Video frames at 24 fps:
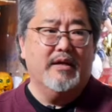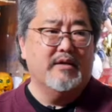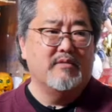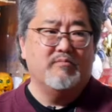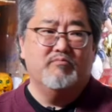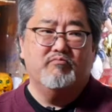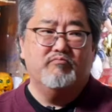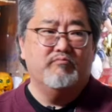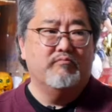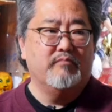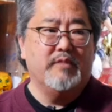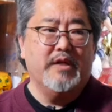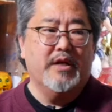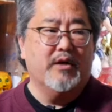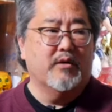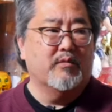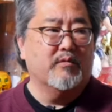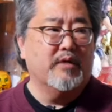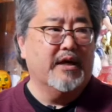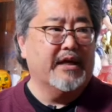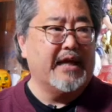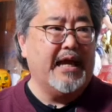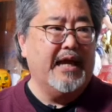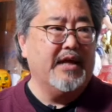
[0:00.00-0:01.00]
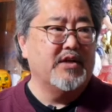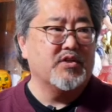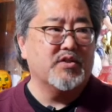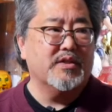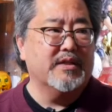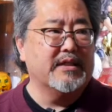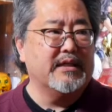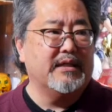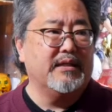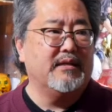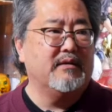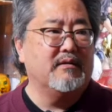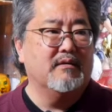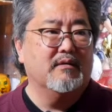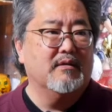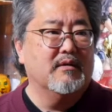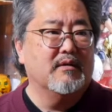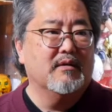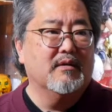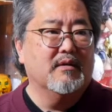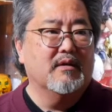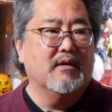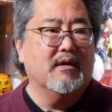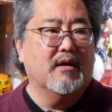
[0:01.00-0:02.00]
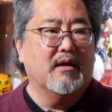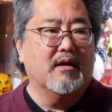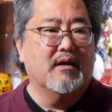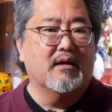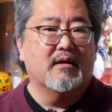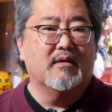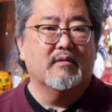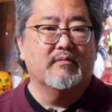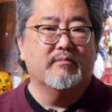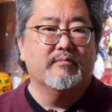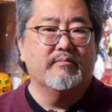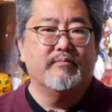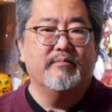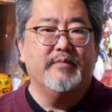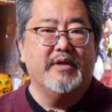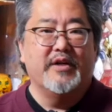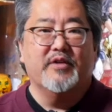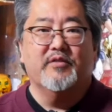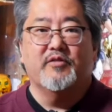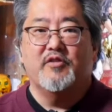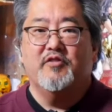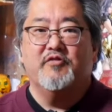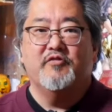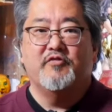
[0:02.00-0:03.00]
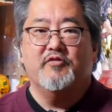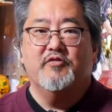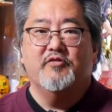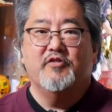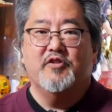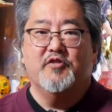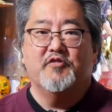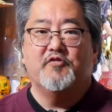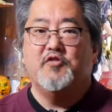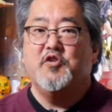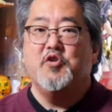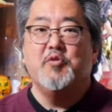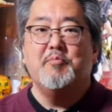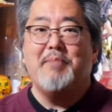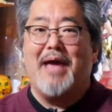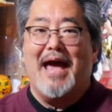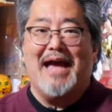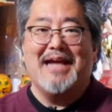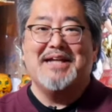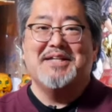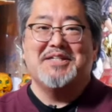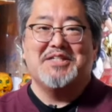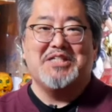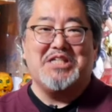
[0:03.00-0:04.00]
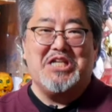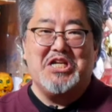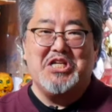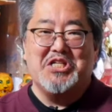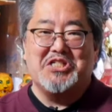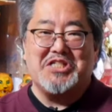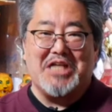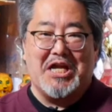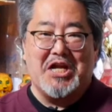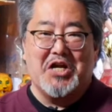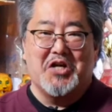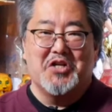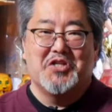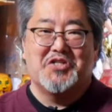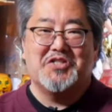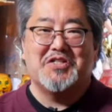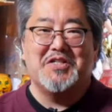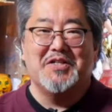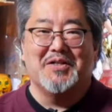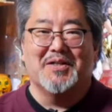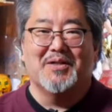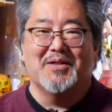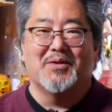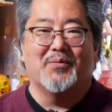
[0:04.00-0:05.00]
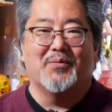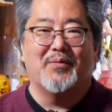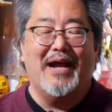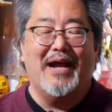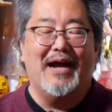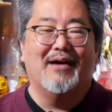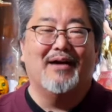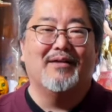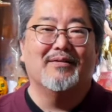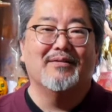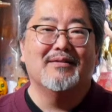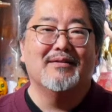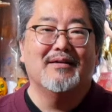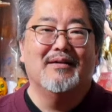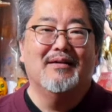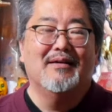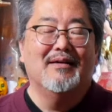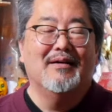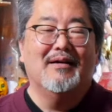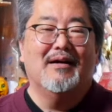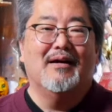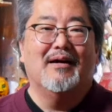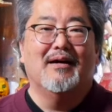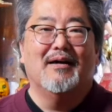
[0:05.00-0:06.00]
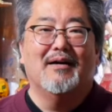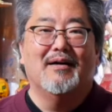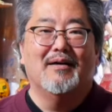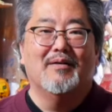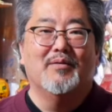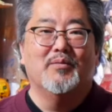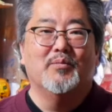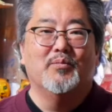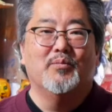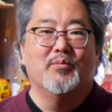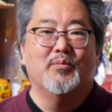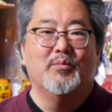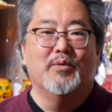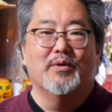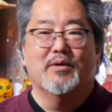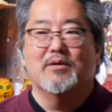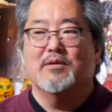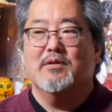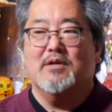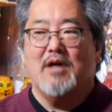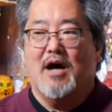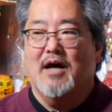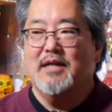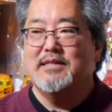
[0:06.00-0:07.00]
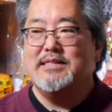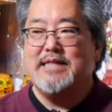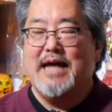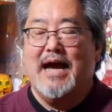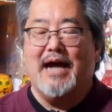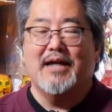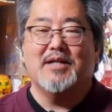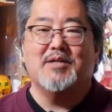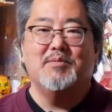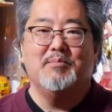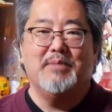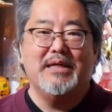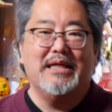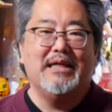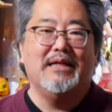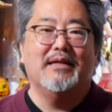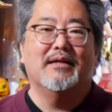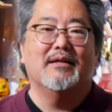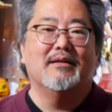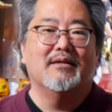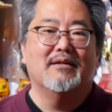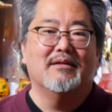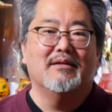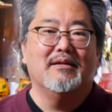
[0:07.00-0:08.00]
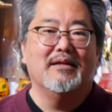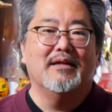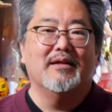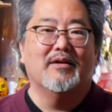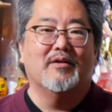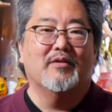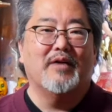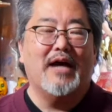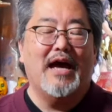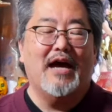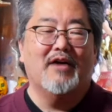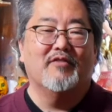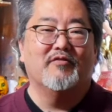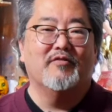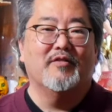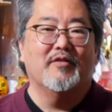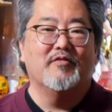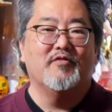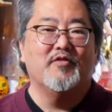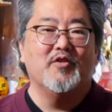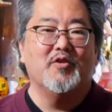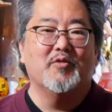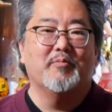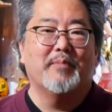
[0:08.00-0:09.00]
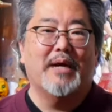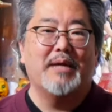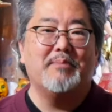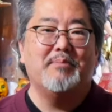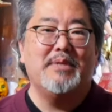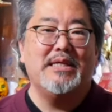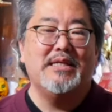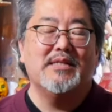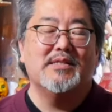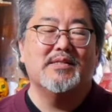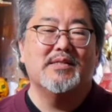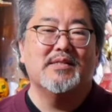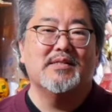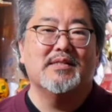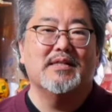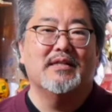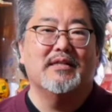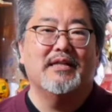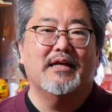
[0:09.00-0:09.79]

and you know, occasionally, uh, you know, the, the few magazines that are still around uh, will contact me and, you know, have a few of my pieces in